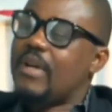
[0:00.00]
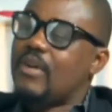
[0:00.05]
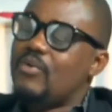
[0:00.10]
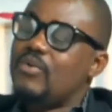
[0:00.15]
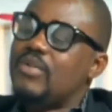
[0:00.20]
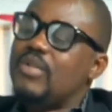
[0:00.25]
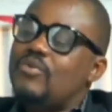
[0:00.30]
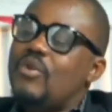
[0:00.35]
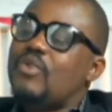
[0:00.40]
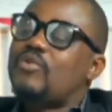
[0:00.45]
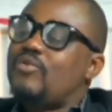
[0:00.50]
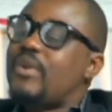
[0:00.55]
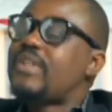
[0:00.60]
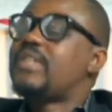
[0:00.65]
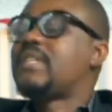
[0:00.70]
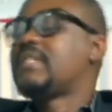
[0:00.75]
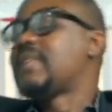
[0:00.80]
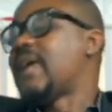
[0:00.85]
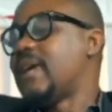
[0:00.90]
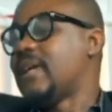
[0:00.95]
you did not
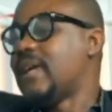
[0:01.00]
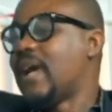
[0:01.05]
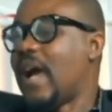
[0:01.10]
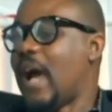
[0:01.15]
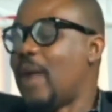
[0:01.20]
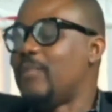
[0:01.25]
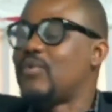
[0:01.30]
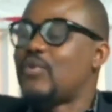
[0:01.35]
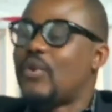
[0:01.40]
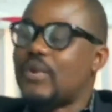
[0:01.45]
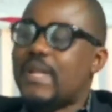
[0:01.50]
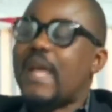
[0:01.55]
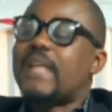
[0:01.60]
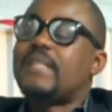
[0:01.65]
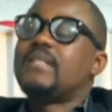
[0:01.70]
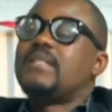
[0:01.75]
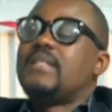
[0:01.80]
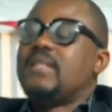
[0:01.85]
register here. I'm sure that is